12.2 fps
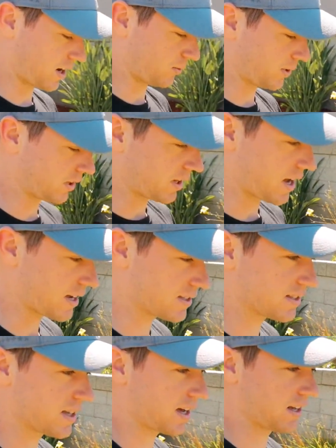I
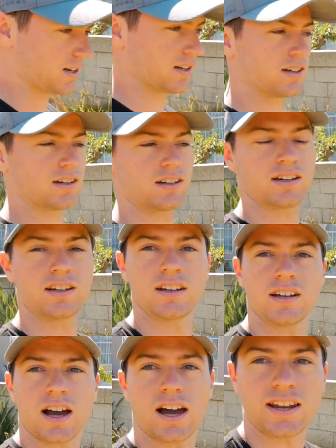realized that
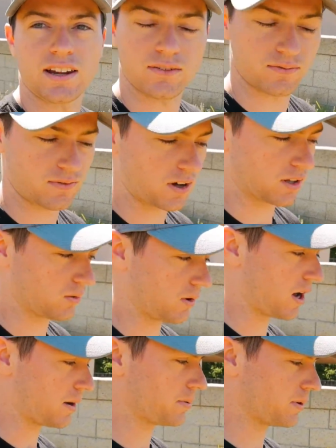I didn't follow
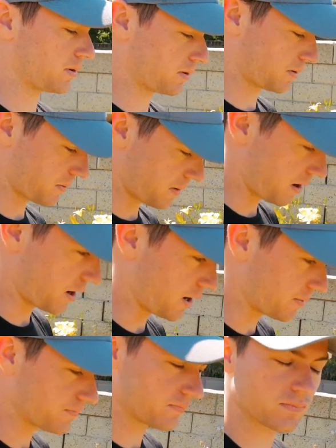up.
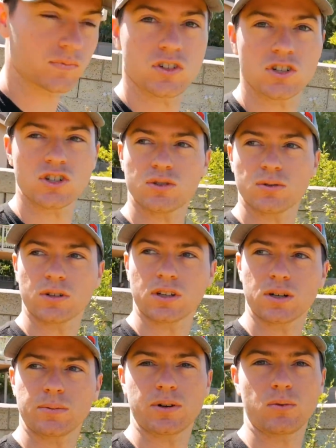Just threw a
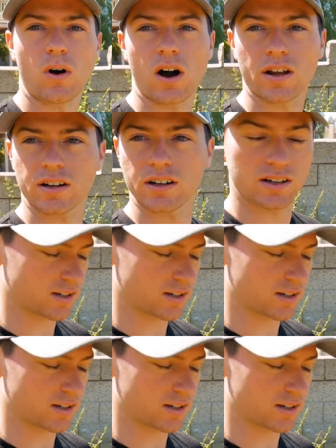little bit of water